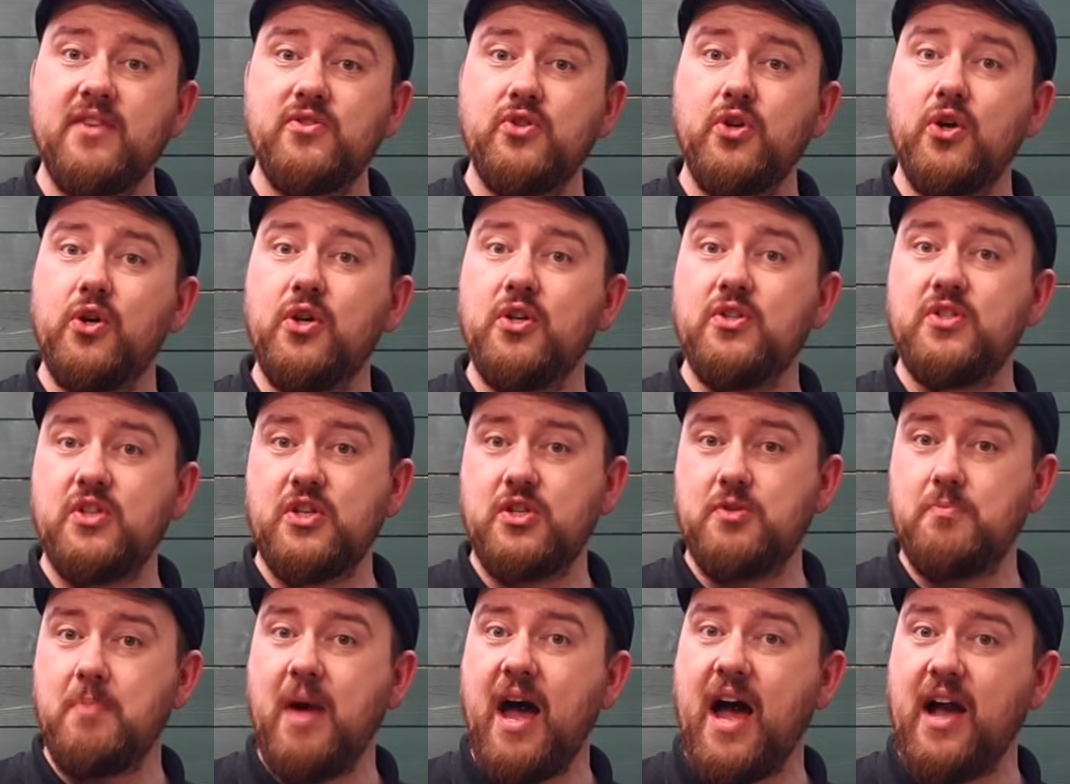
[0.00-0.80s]
is known as a
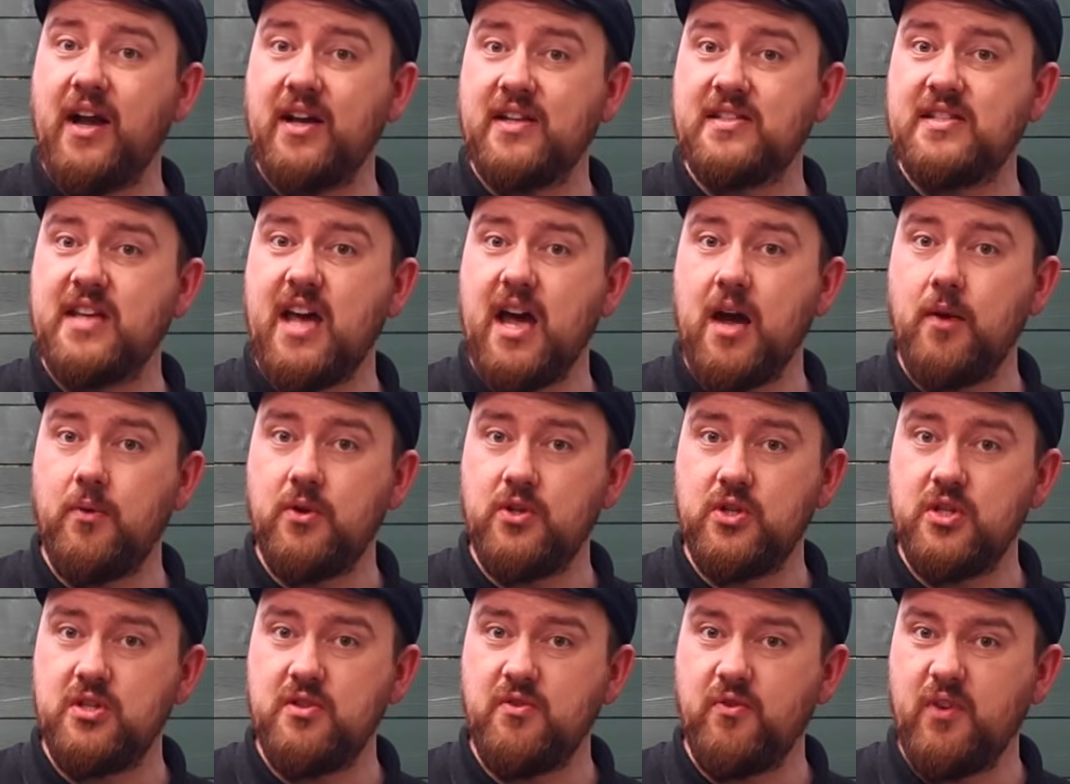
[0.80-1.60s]
smart guitar,
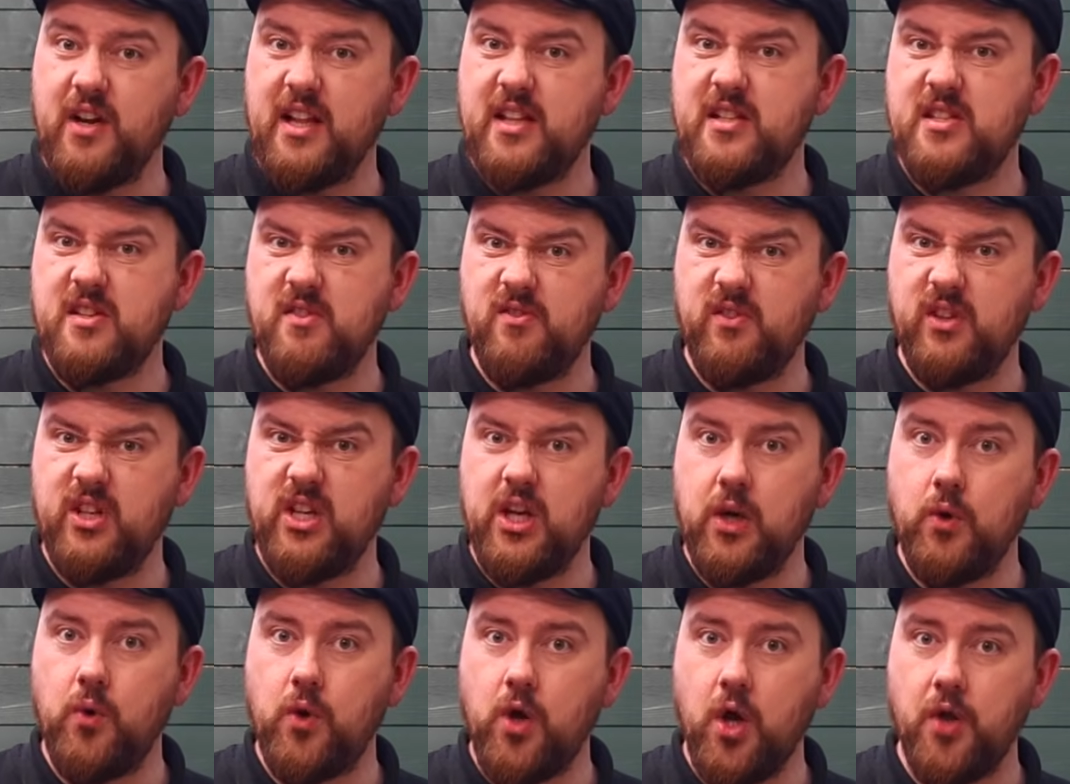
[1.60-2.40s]
which is a relatively
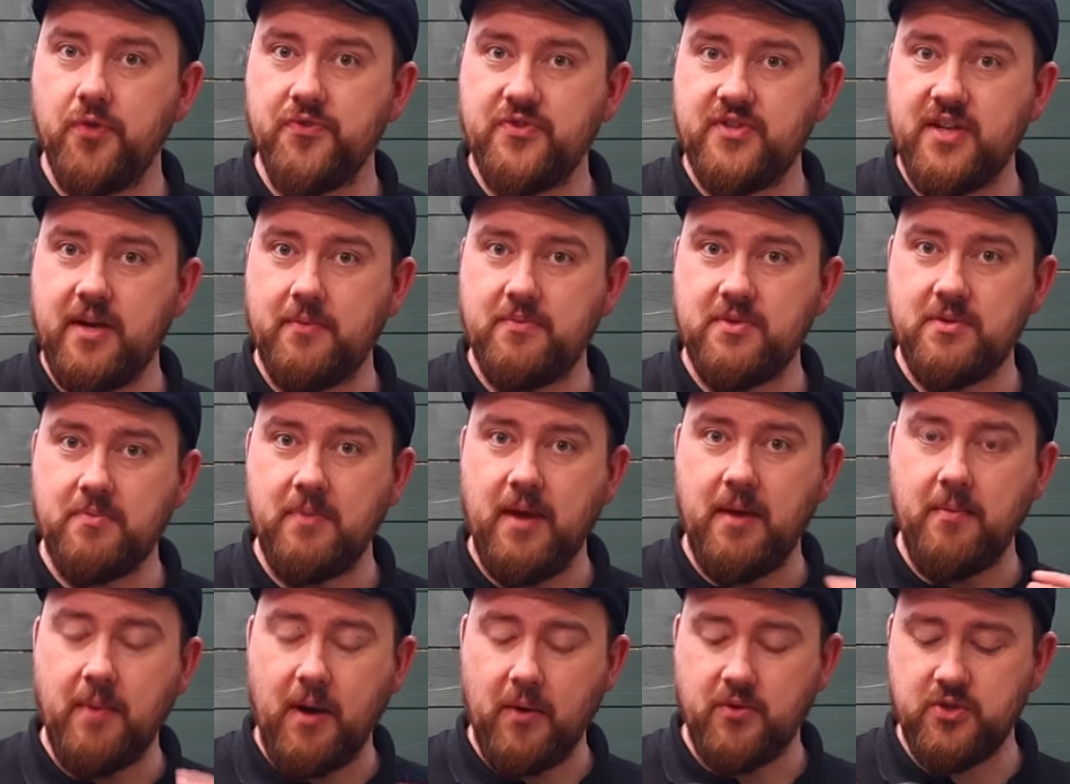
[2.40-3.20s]
new concept to
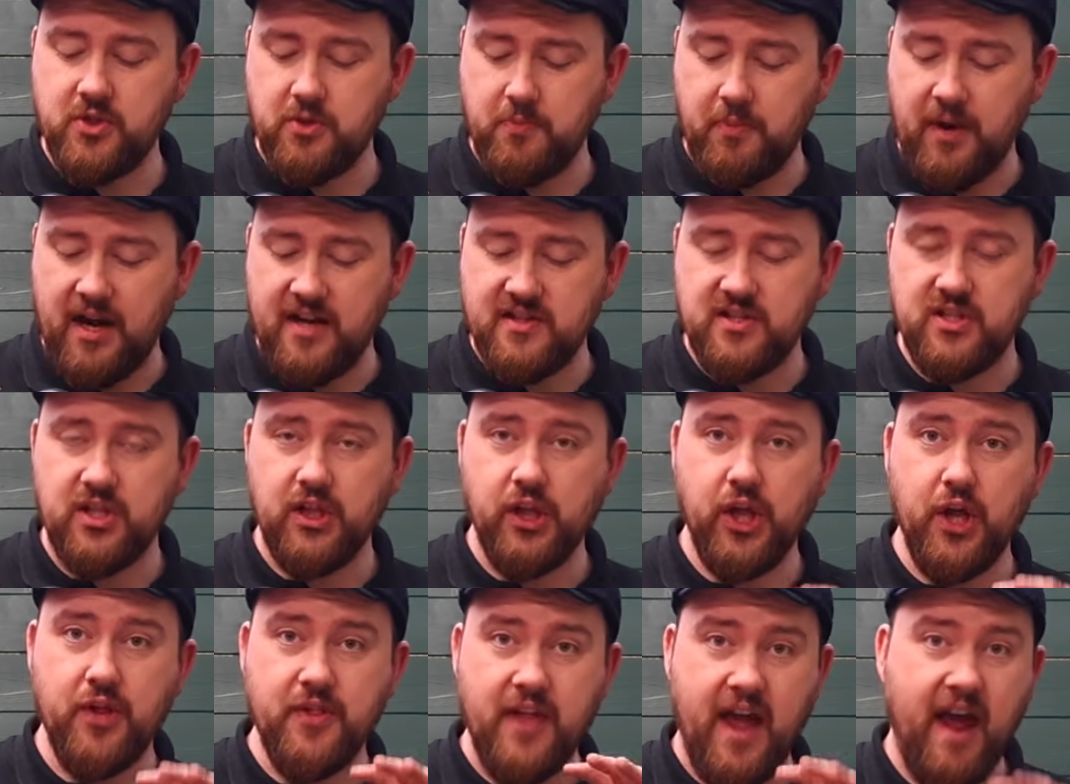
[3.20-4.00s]
me, but I was surprised to
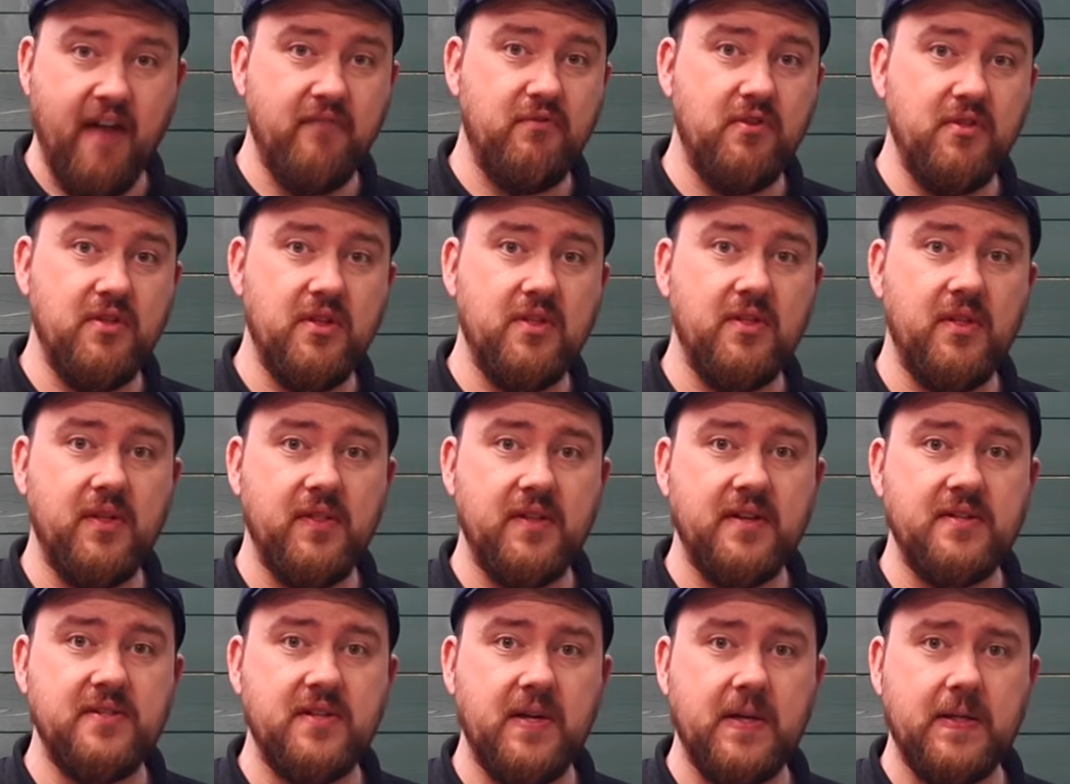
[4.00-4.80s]
learn that everything that
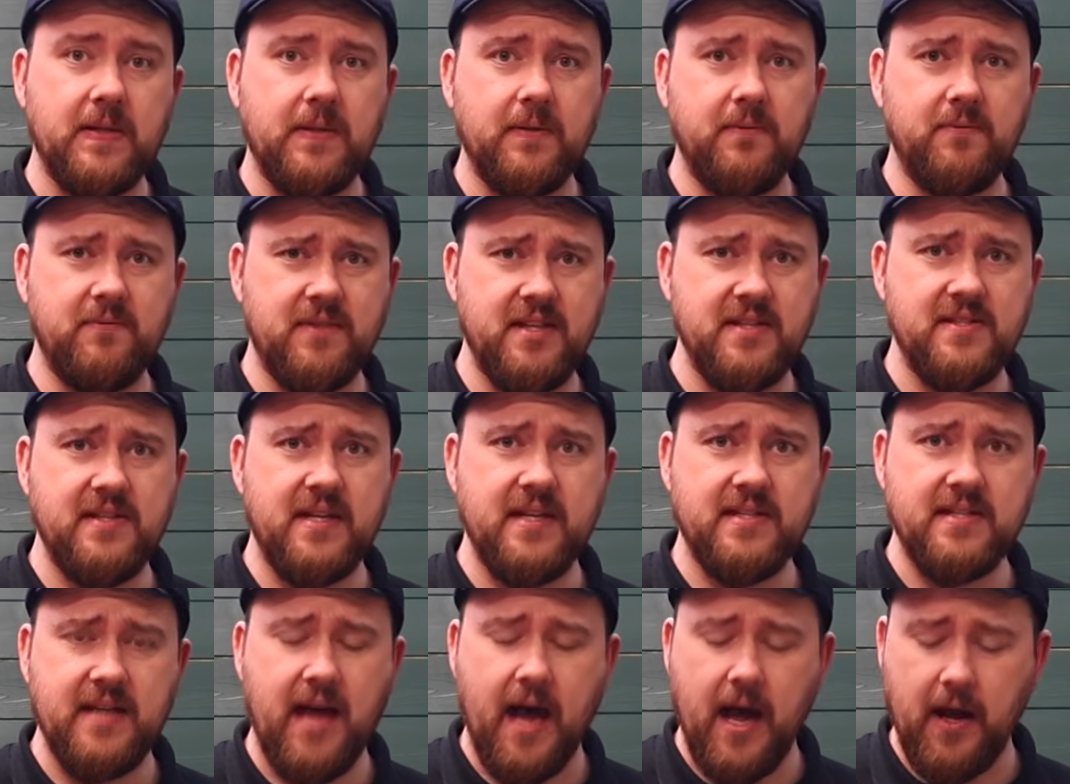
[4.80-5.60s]
this
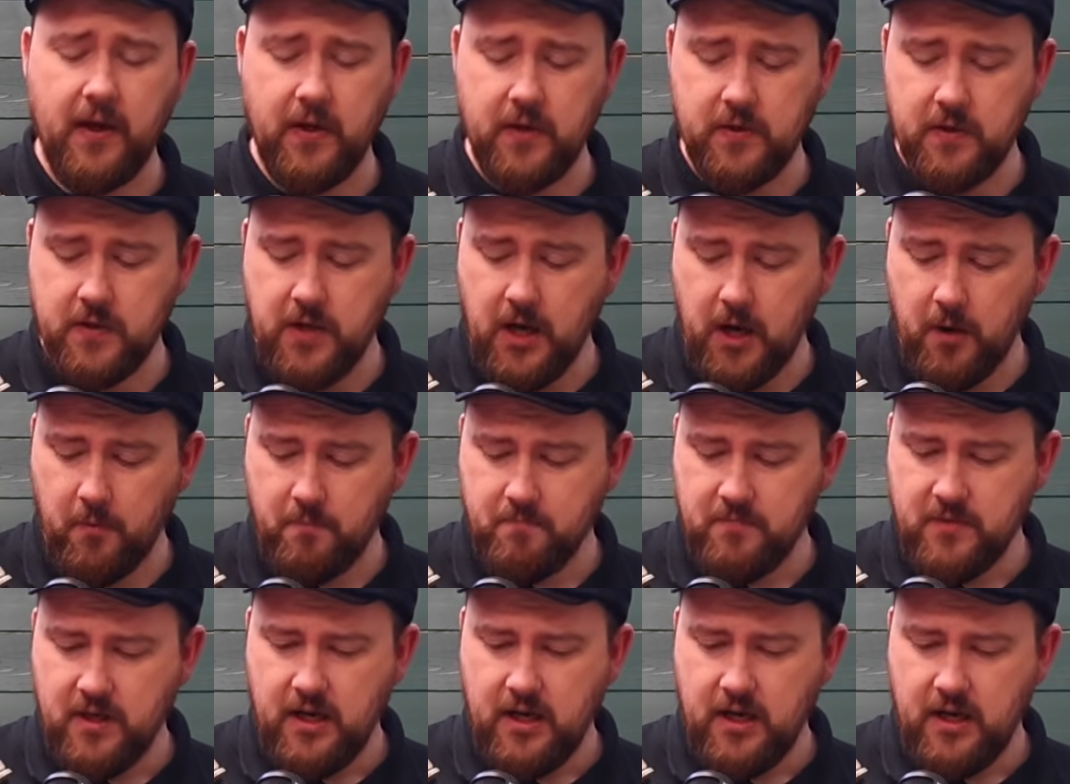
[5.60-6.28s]
guitar can do.